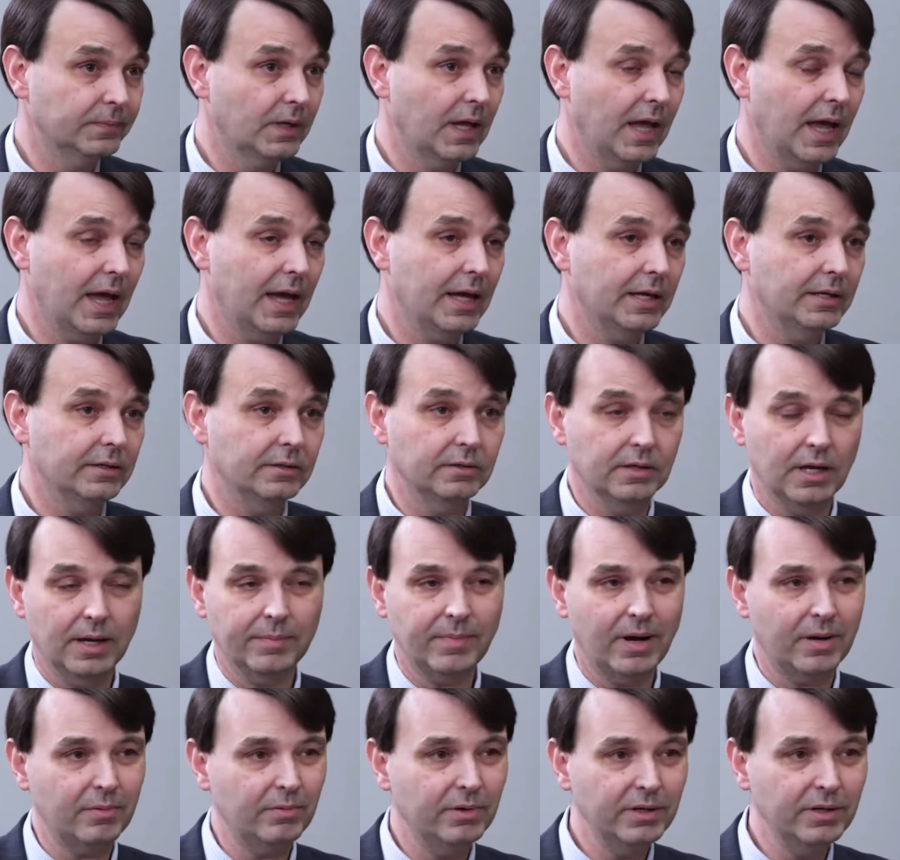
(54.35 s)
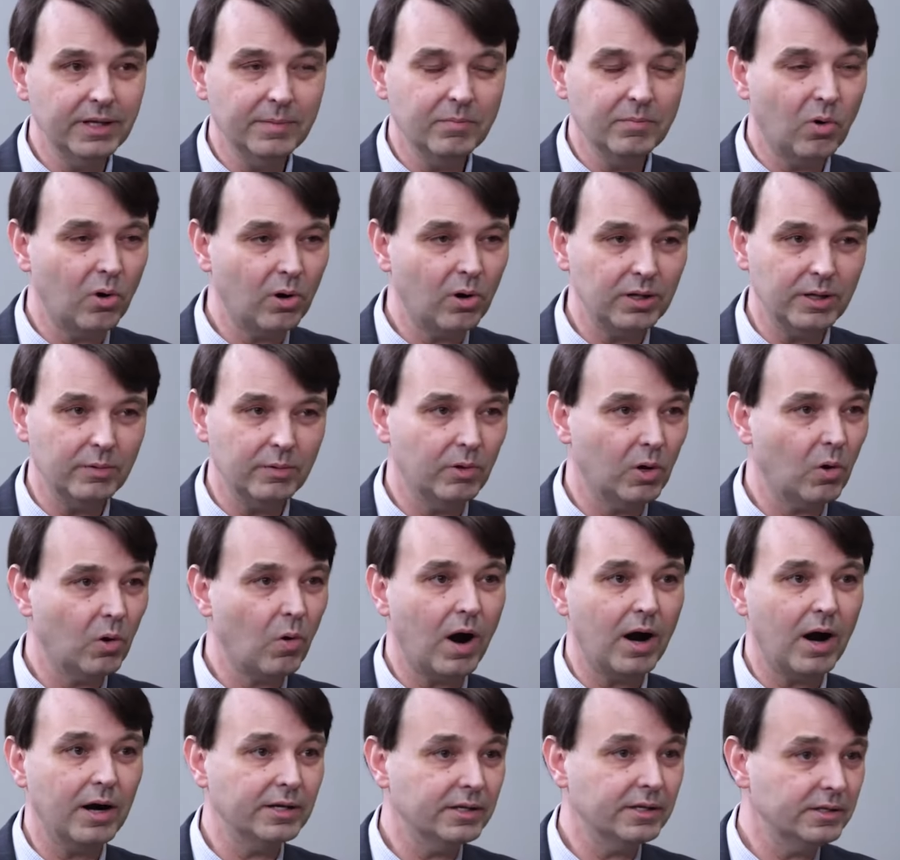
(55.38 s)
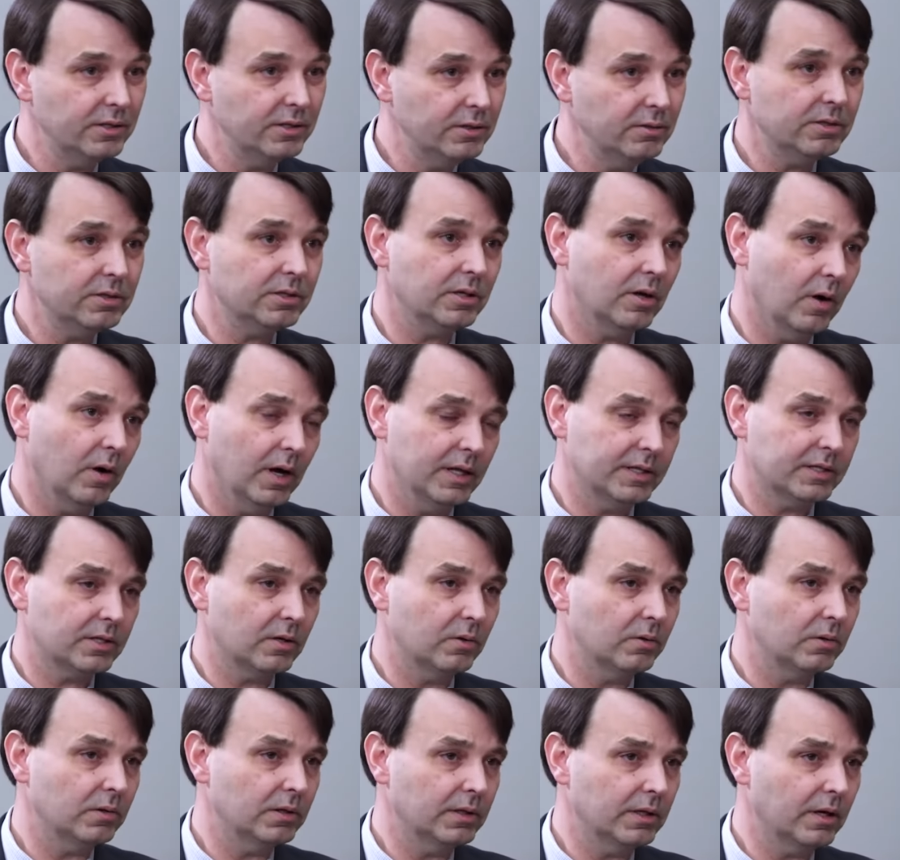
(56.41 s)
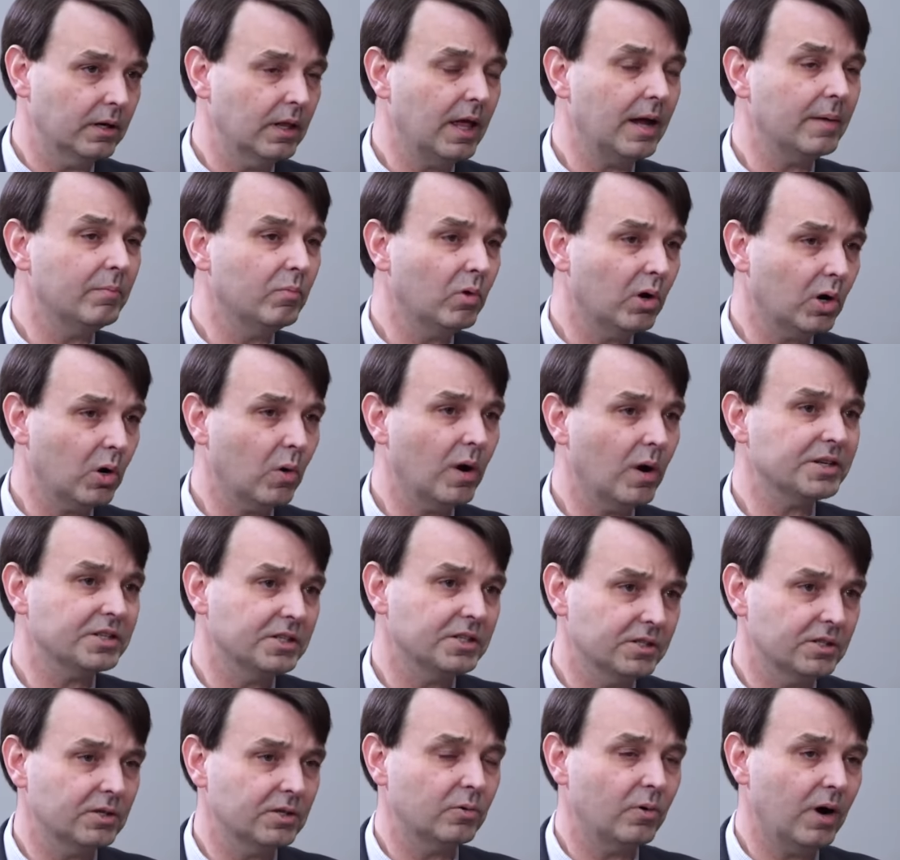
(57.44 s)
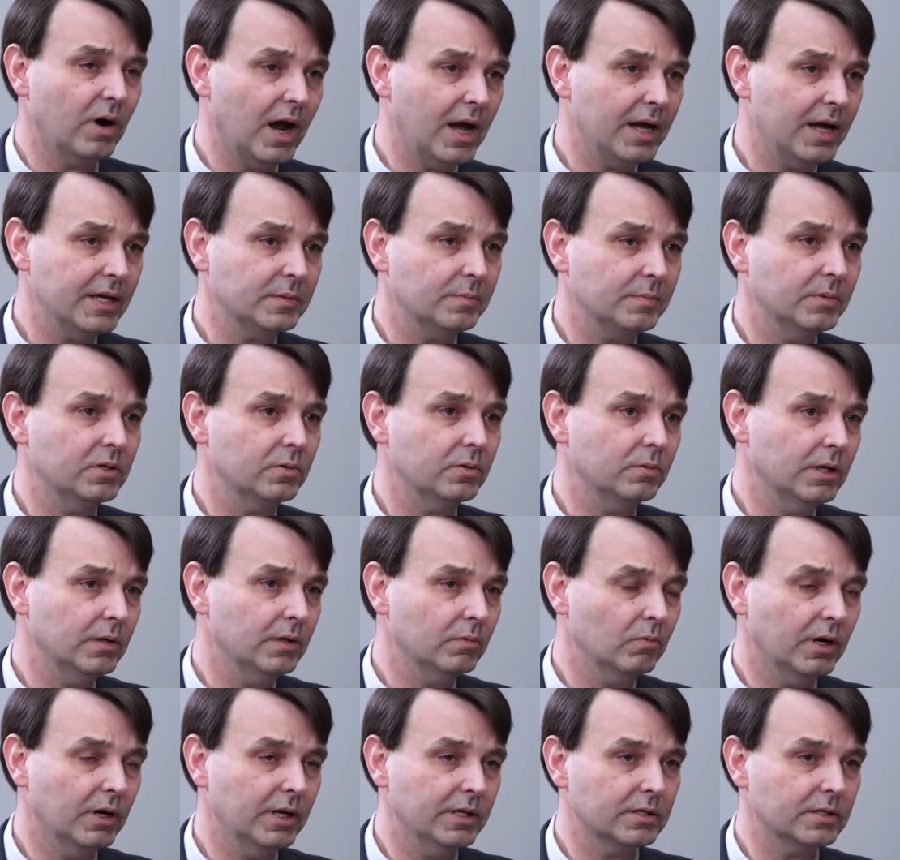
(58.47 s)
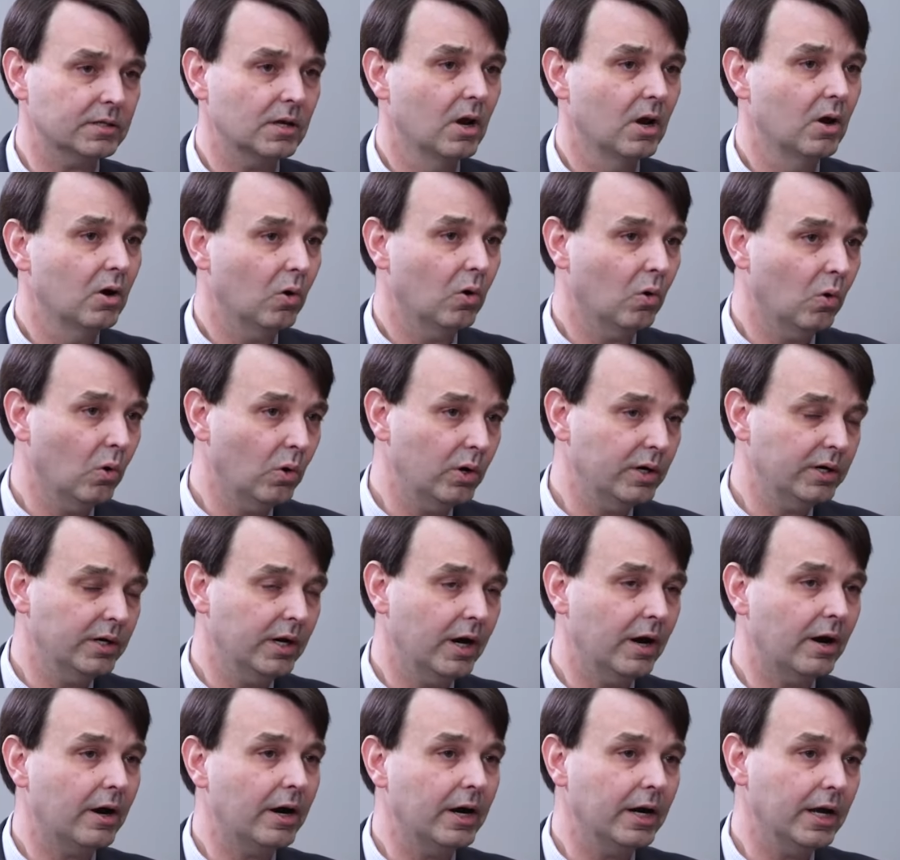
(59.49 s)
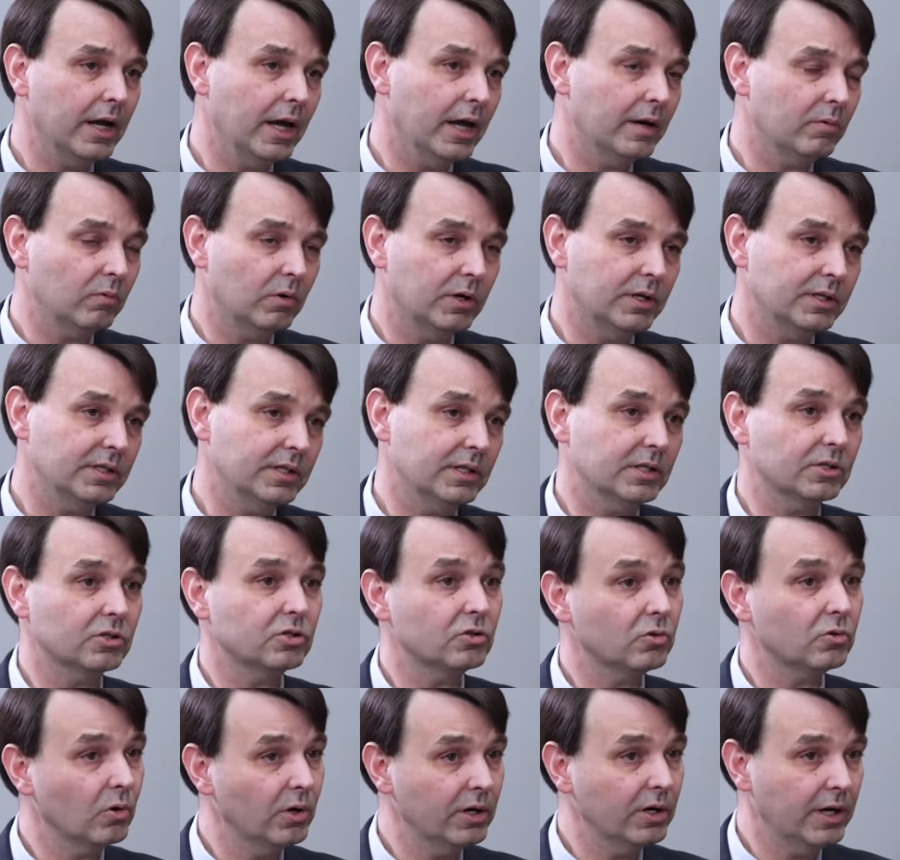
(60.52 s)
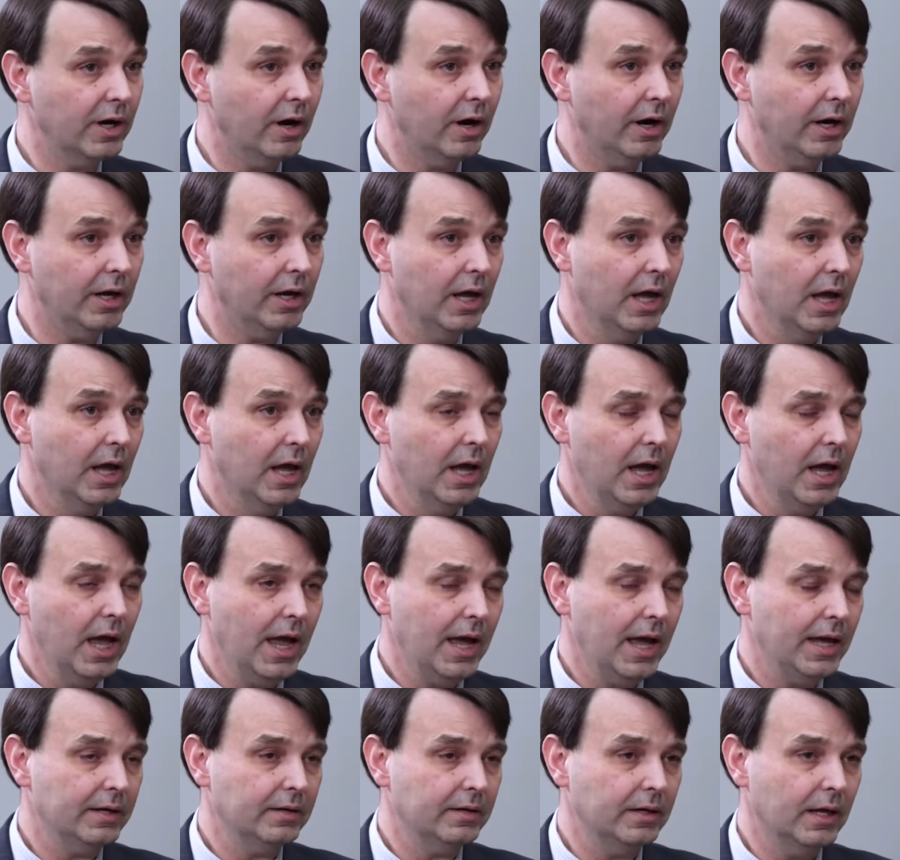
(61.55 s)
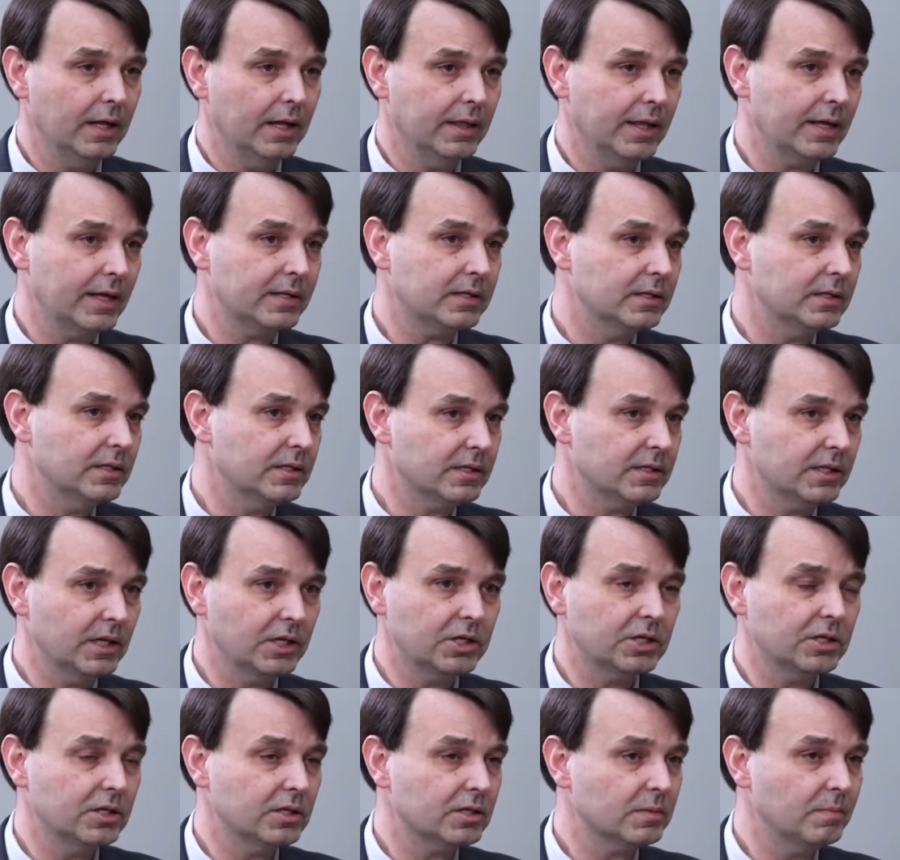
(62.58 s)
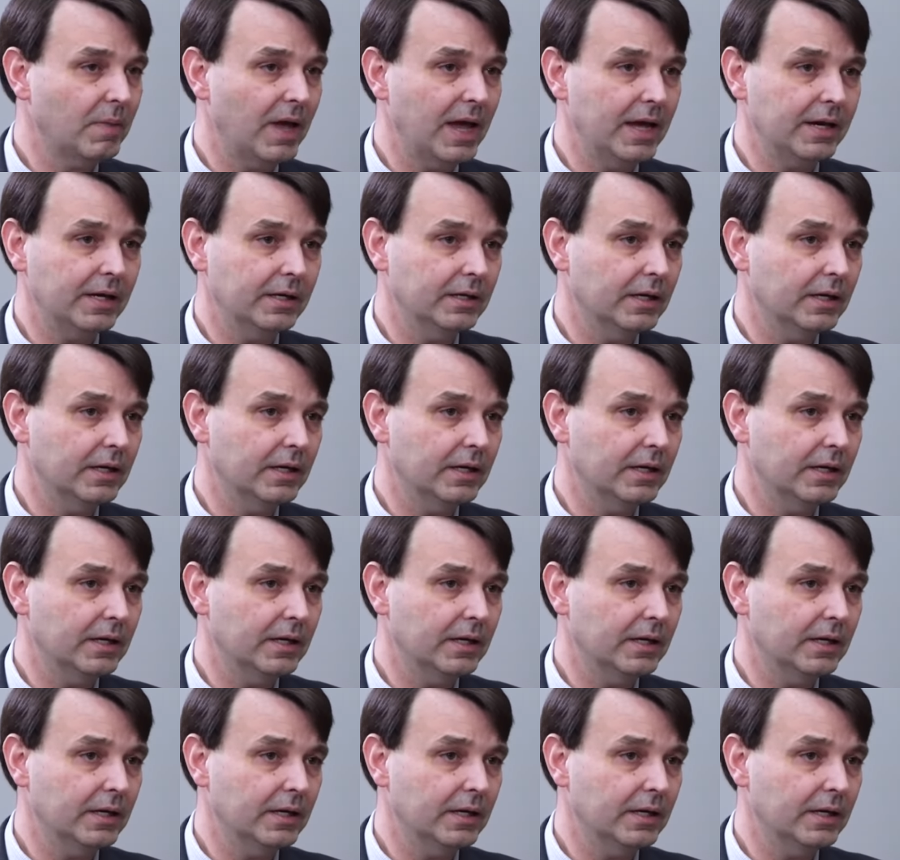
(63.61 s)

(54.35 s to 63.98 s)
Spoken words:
And am I really morally required to do so? And so there are a lot of more questions that arise between what is ordinary and what is extraordinary. And that's a distinction that's made